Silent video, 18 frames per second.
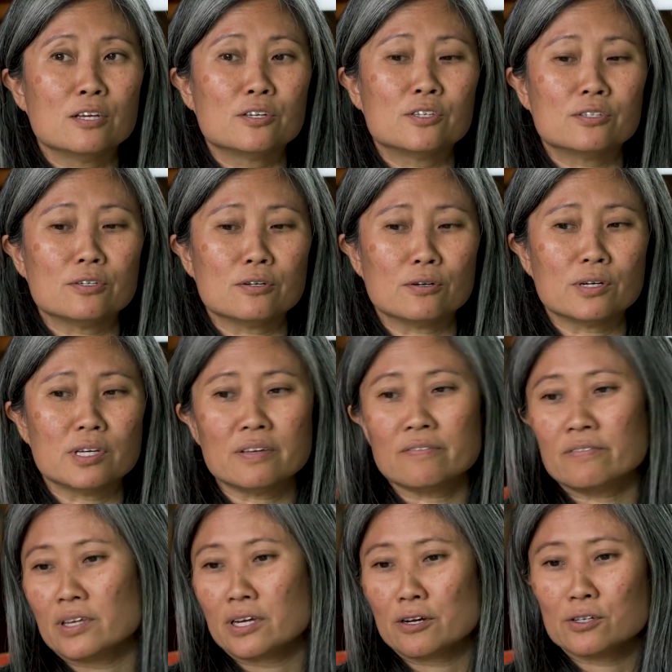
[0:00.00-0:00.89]
So
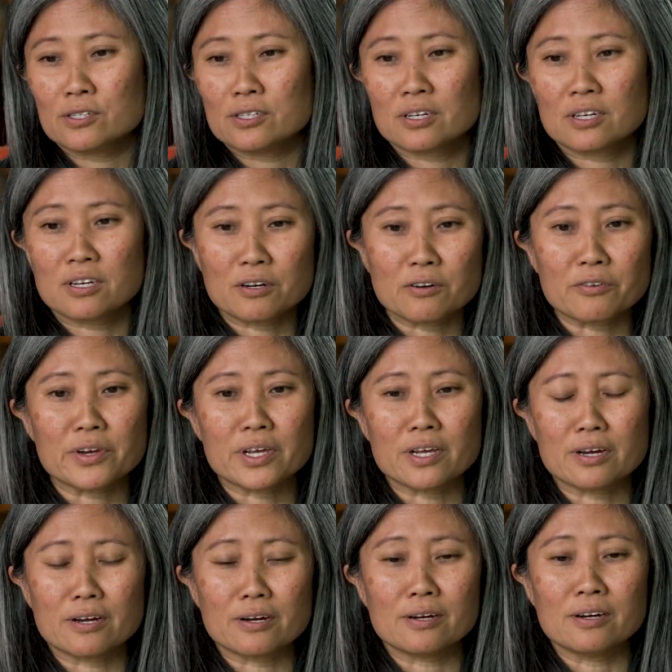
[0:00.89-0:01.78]
if there's a
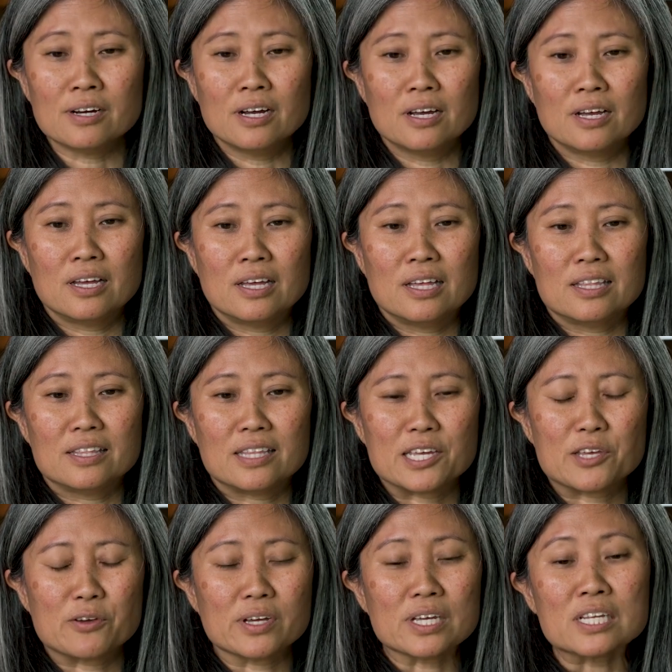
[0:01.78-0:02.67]
career
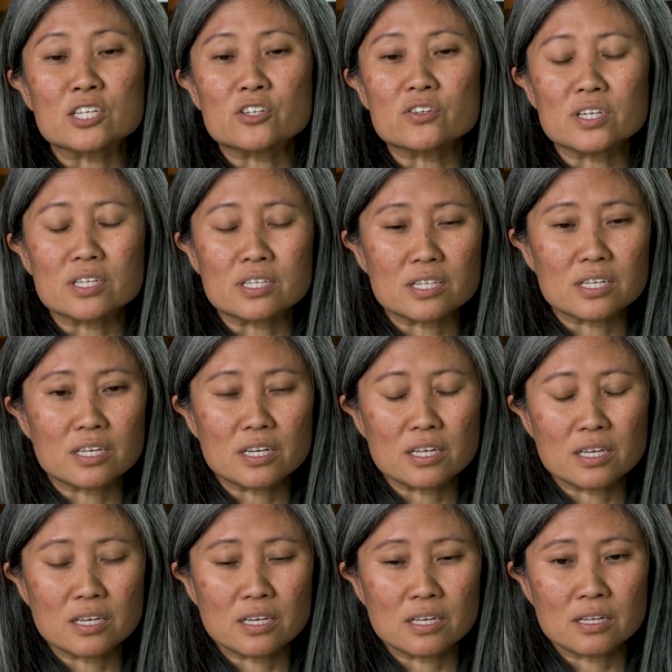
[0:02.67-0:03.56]
that you're interested
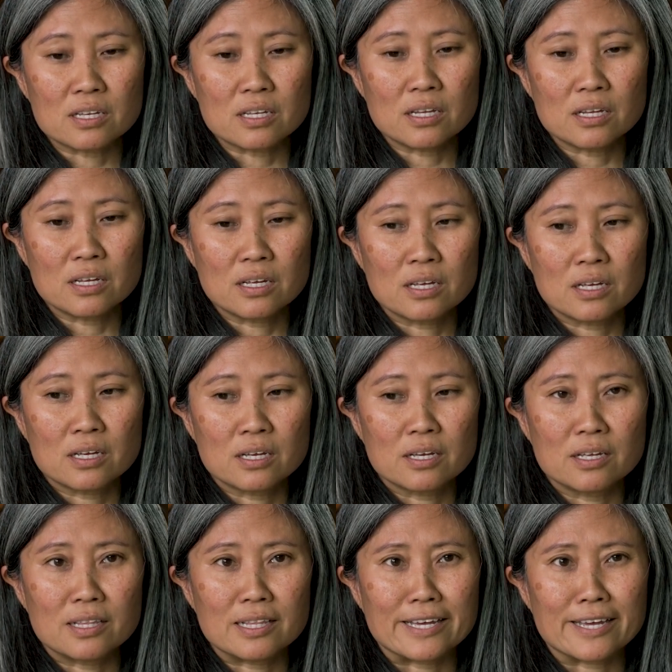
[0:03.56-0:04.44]
in,
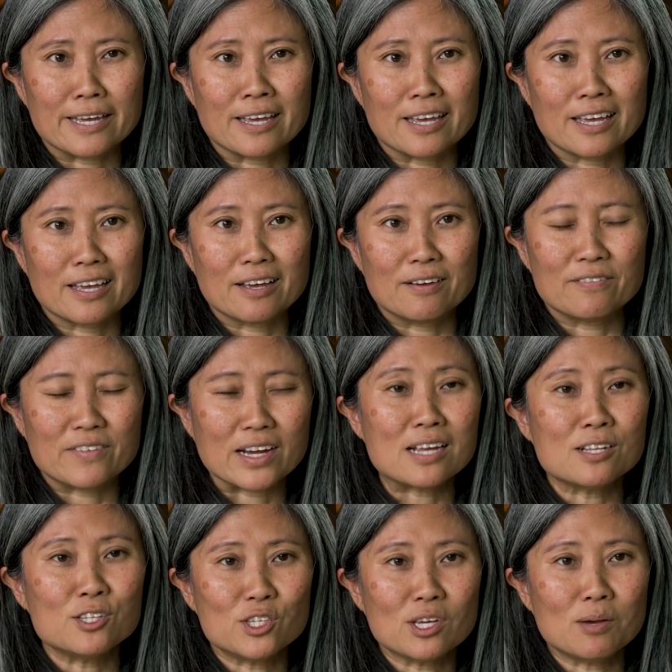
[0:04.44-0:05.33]
like,
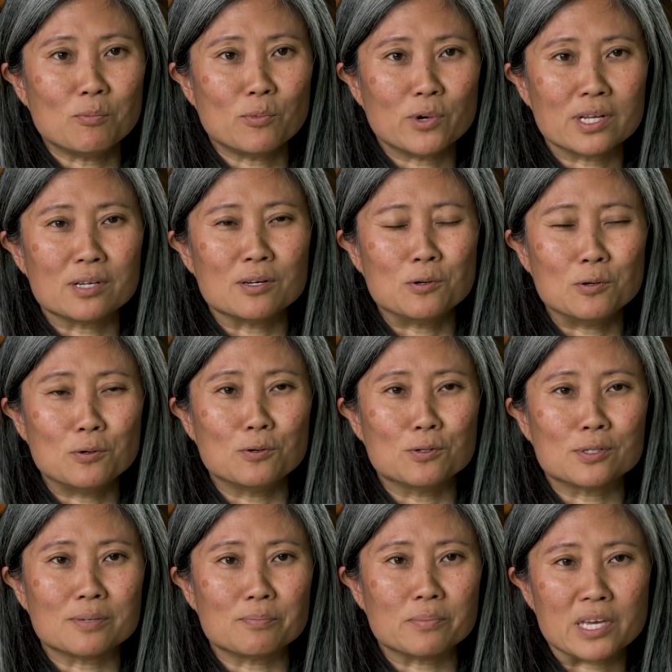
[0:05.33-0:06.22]
find someone
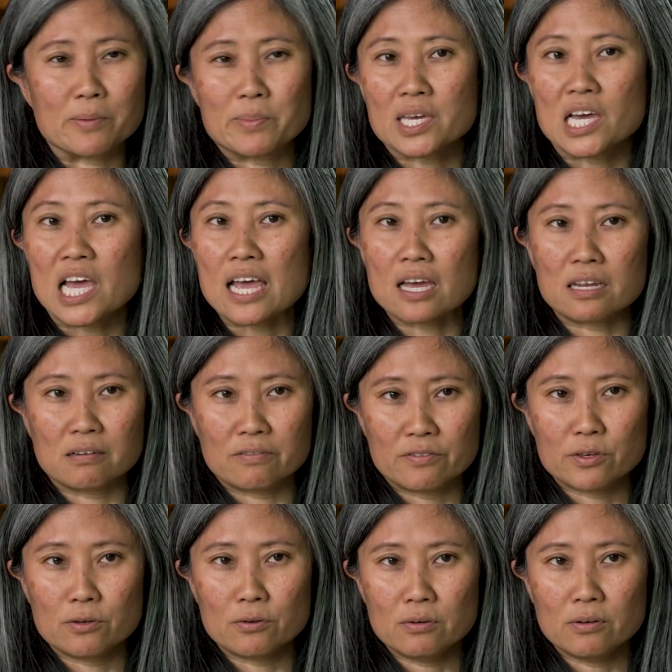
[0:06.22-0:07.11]
who's maybe ahead
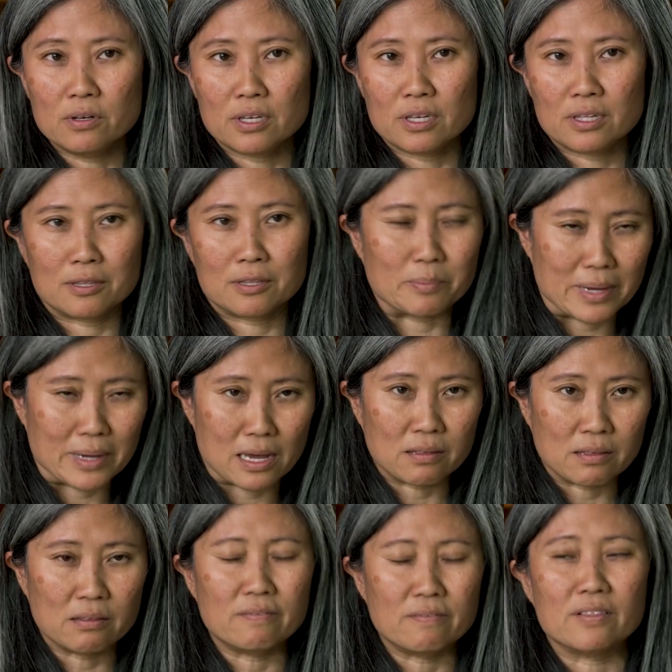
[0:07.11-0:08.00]
of you in the
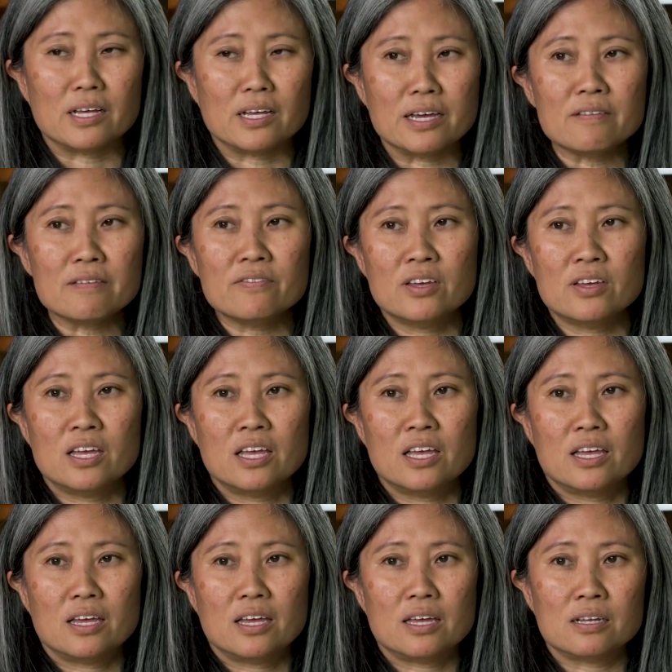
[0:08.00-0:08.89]
path of life
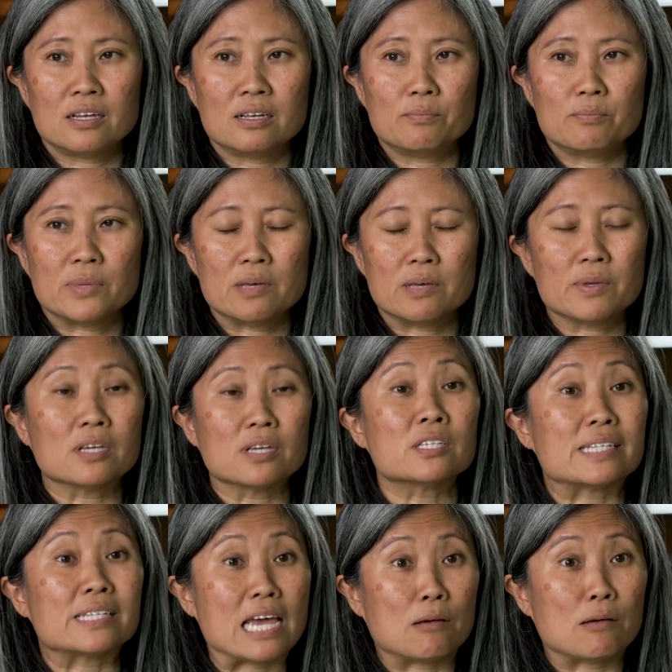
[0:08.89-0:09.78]
and maybe
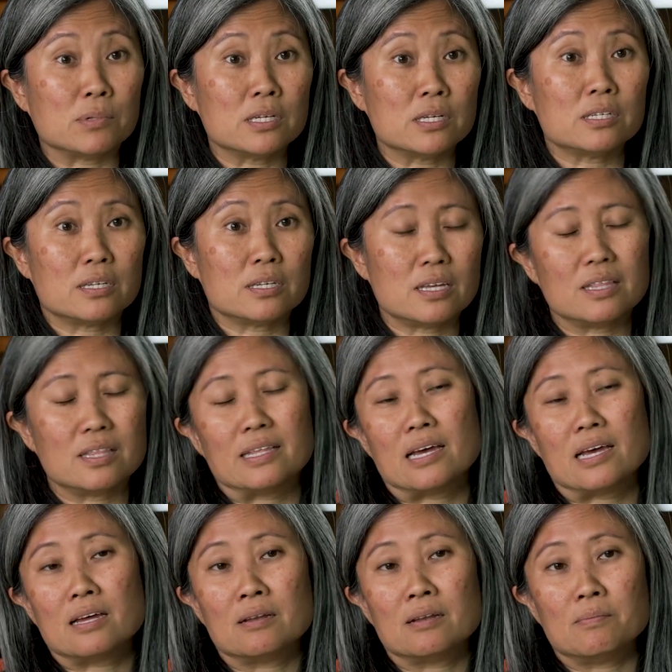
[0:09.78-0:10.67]
established in
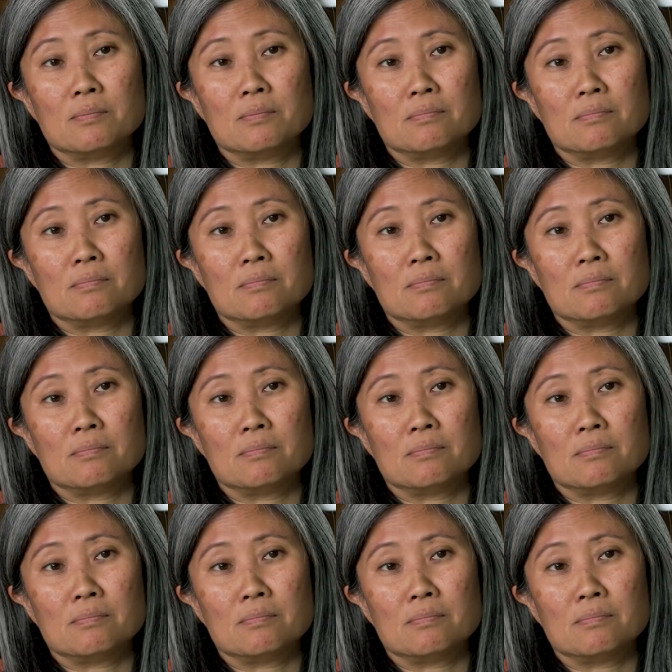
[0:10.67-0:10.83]
that